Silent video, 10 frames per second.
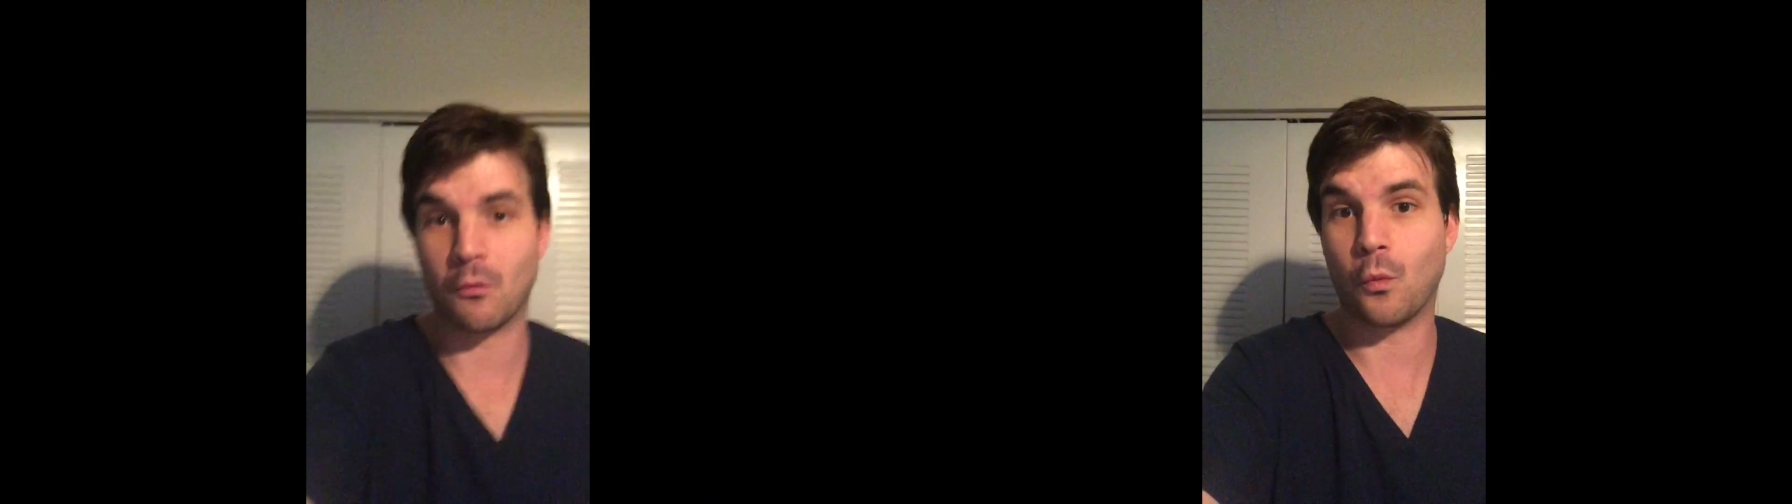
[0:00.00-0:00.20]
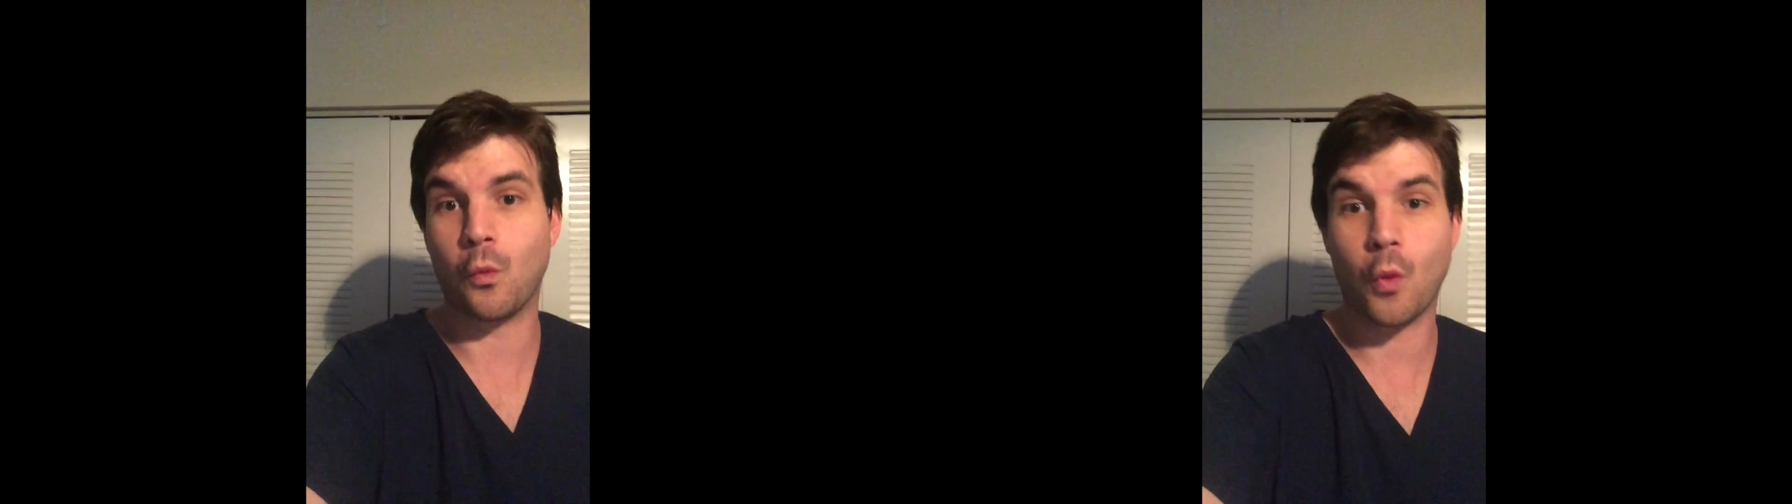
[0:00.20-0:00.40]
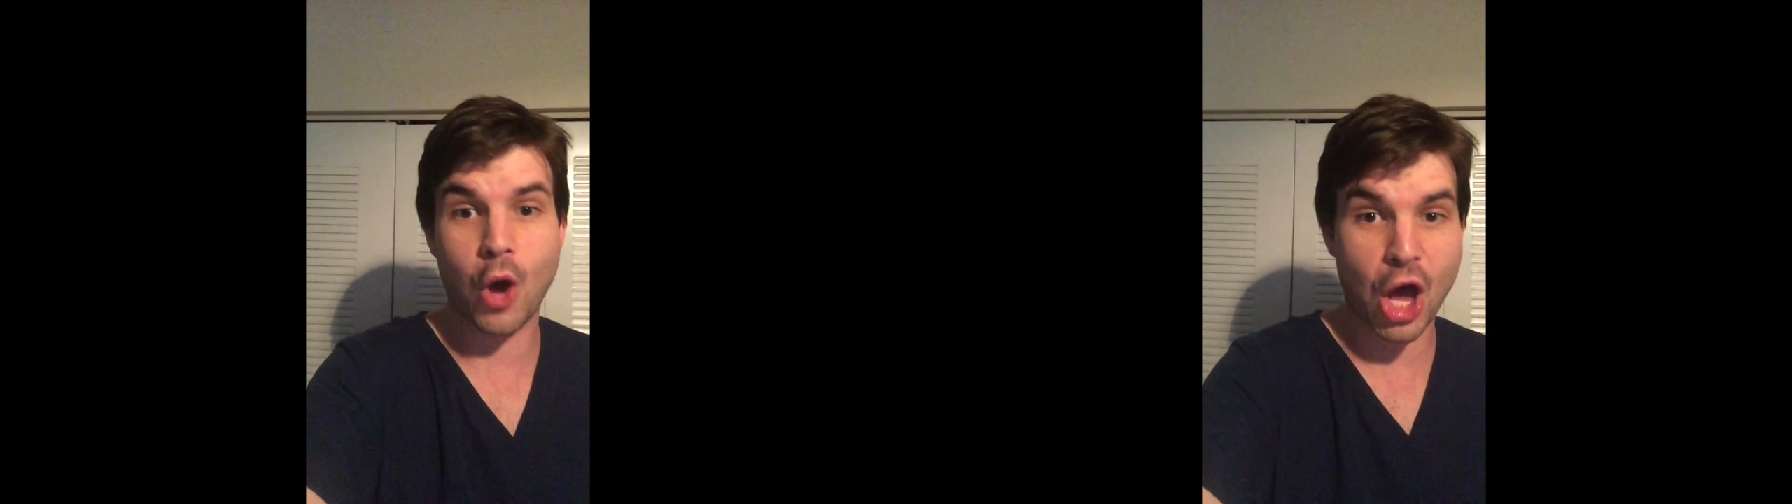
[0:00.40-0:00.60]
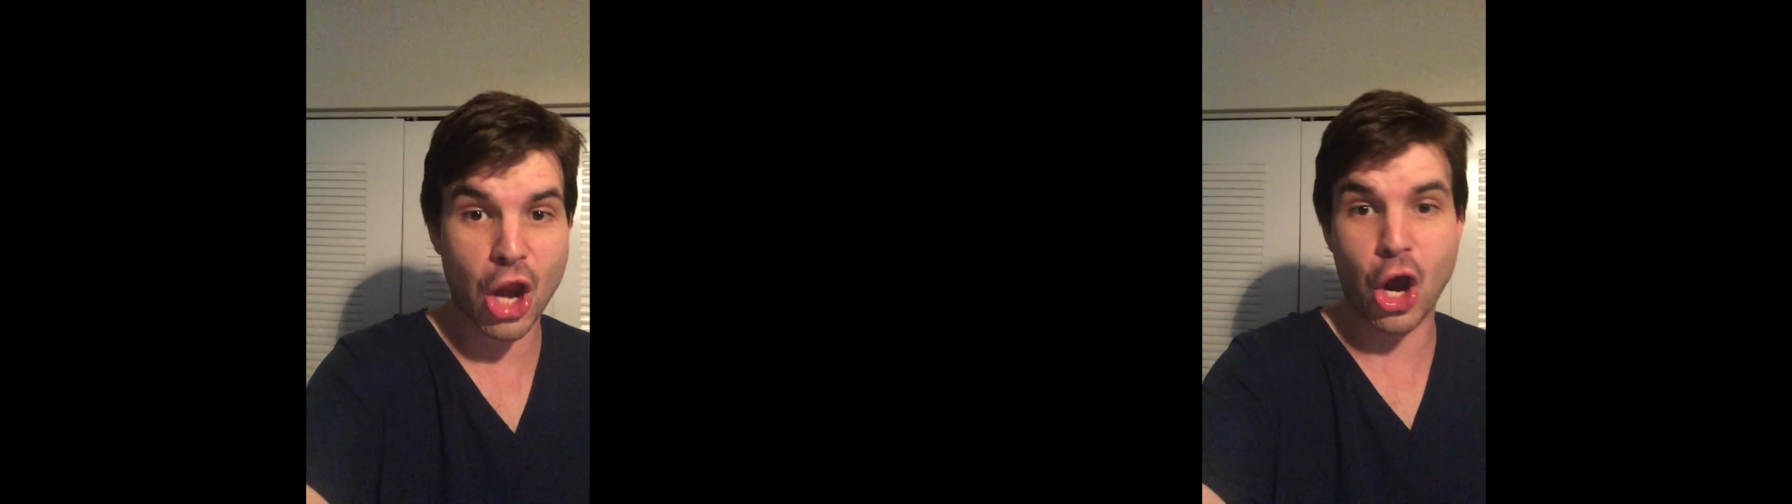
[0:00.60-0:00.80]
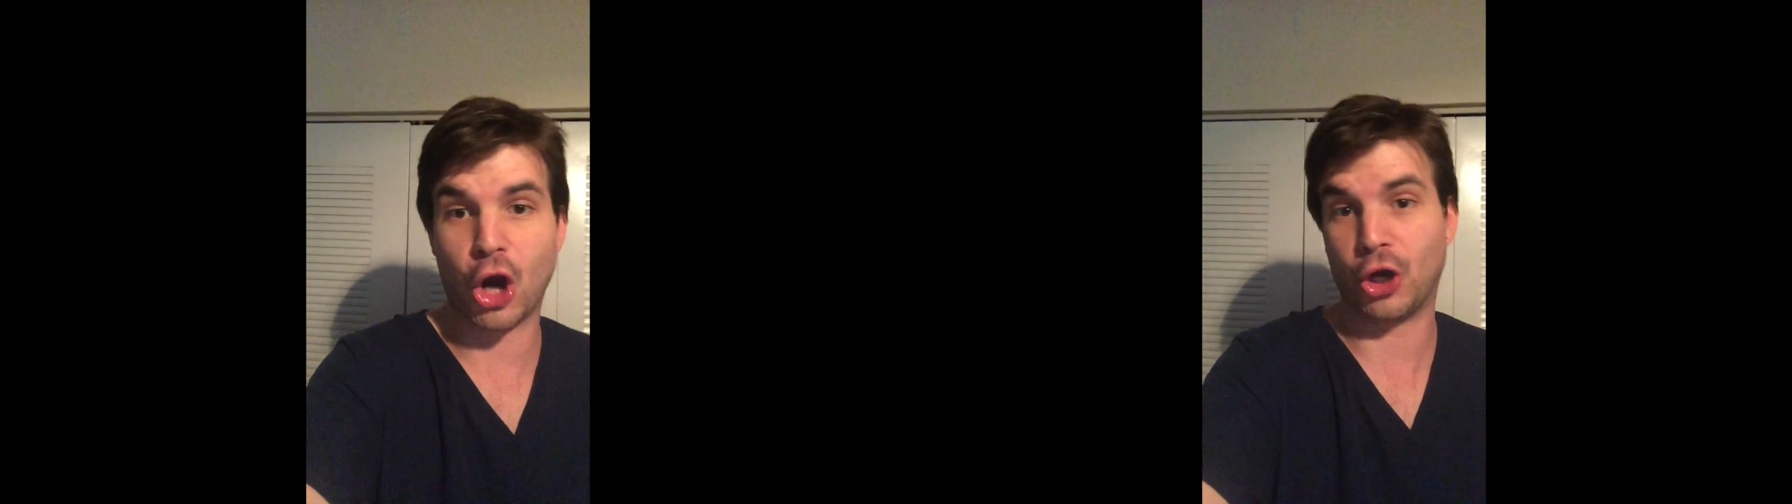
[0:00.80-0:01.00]

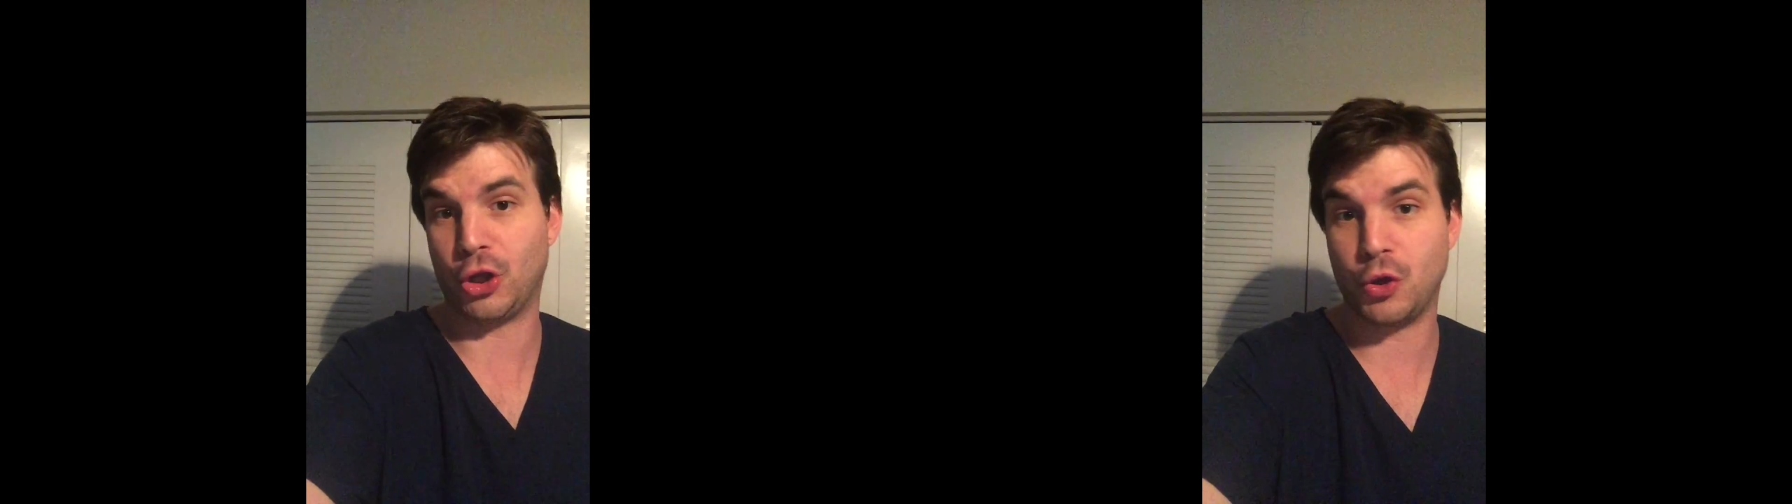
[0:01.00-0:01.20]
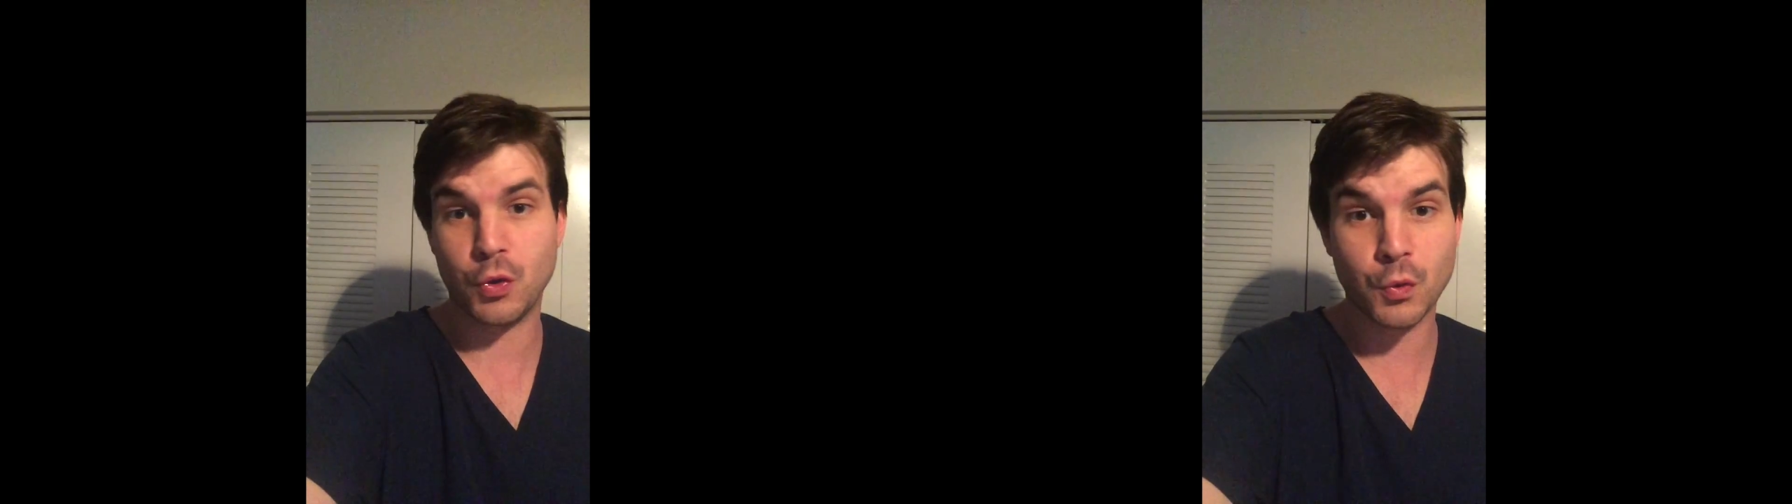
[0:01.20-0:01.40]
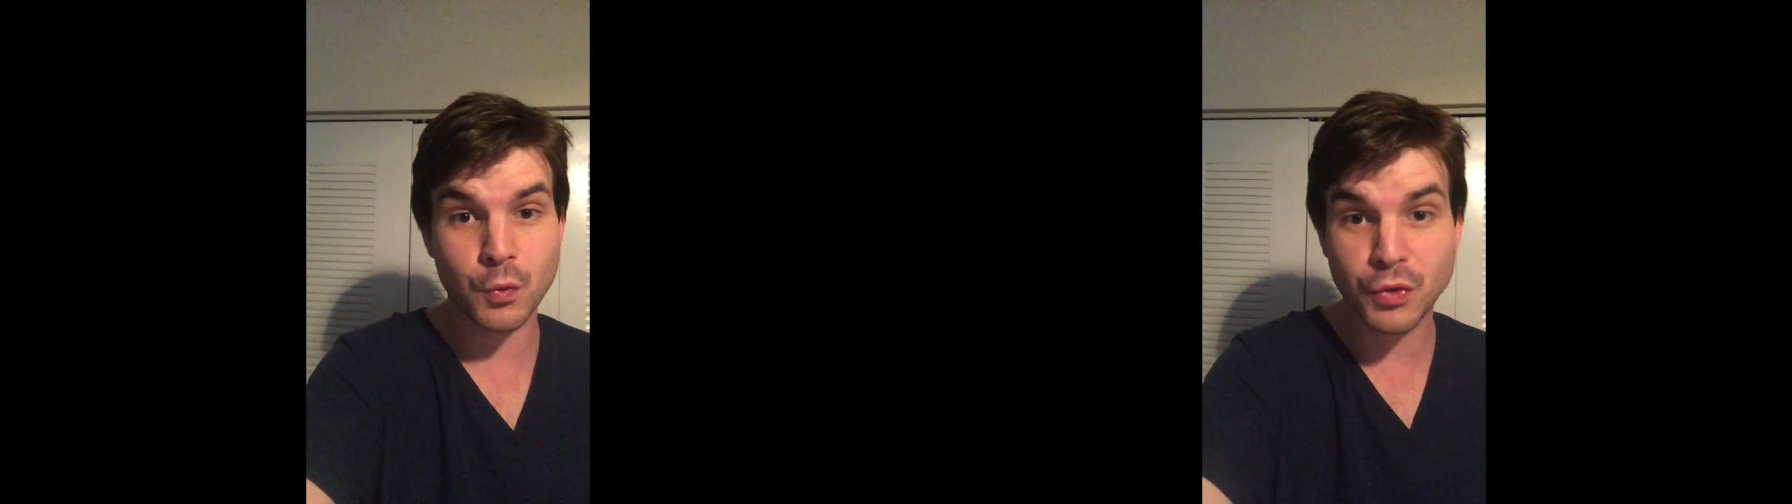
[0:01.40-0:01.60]
what are you